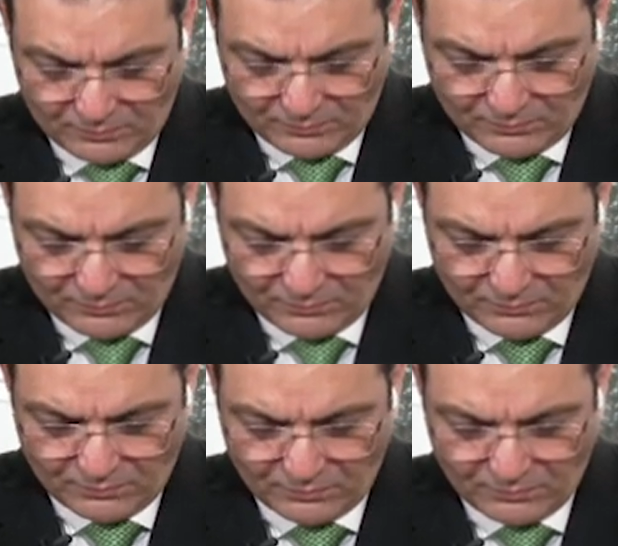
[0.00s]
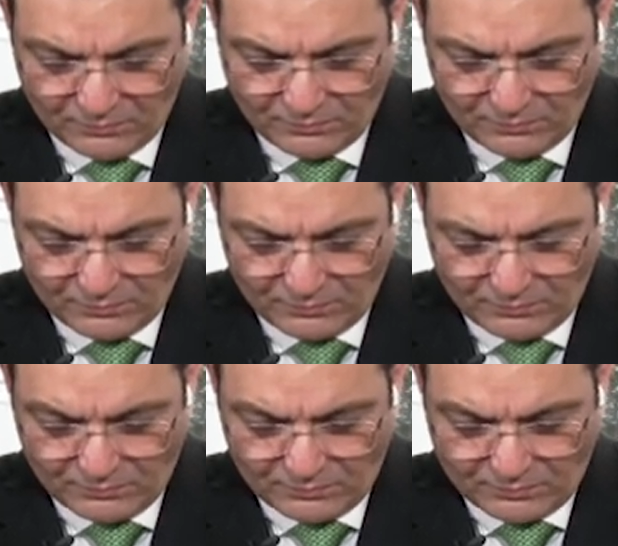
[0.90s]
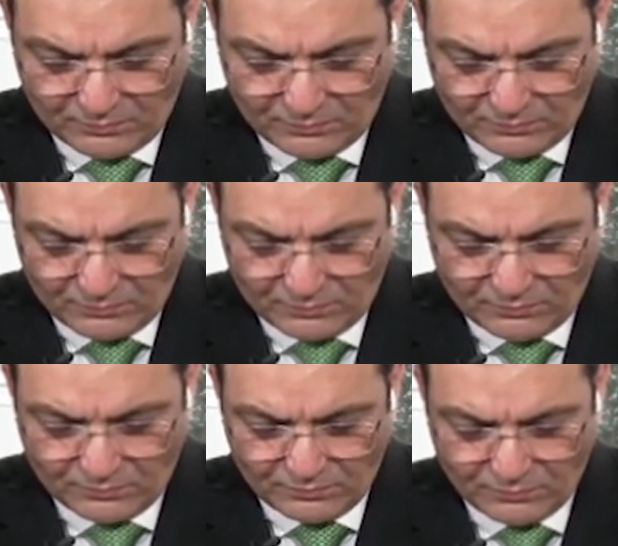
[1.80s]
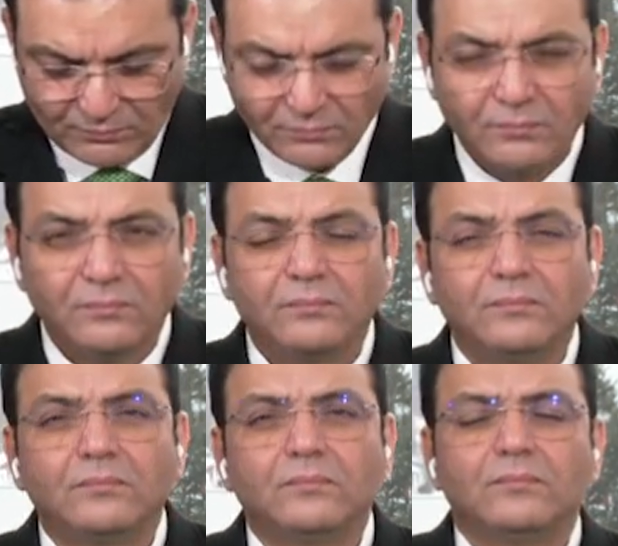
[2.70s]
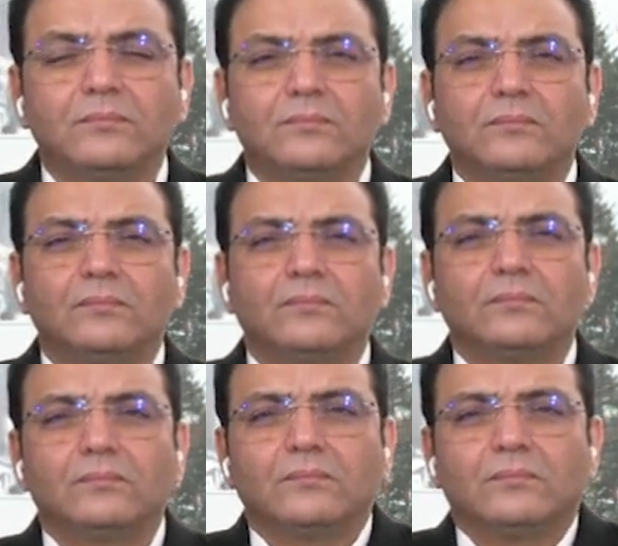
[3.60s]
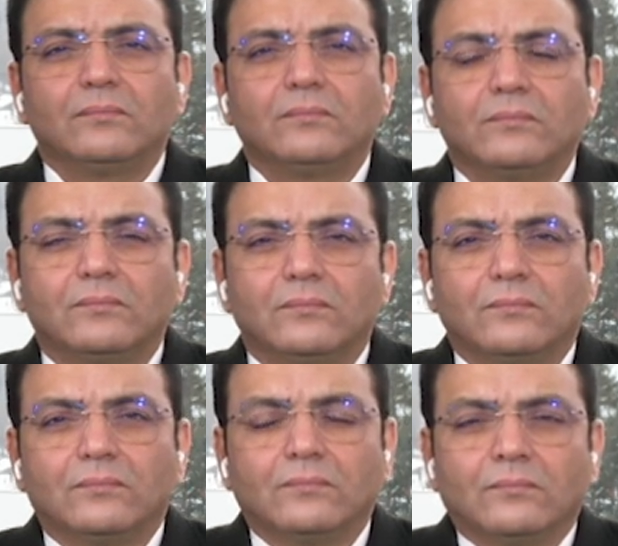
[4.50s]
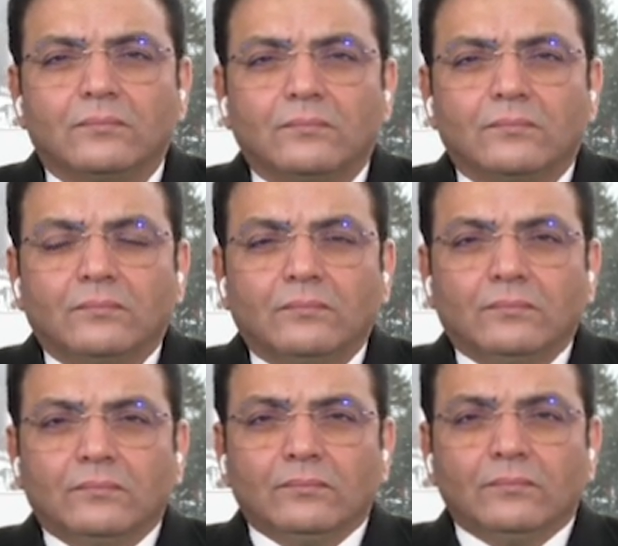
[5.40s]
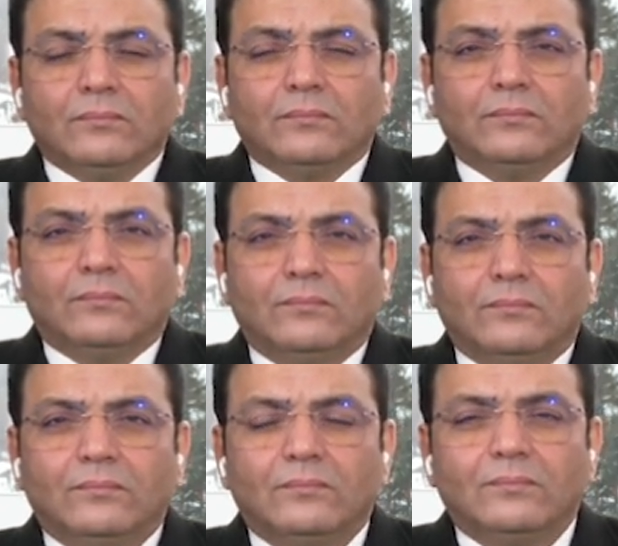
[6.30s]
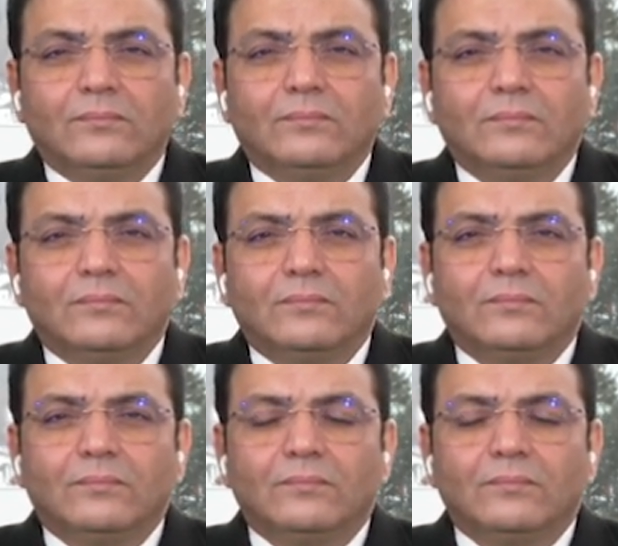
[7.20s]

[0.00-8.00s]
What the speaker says: [no speech]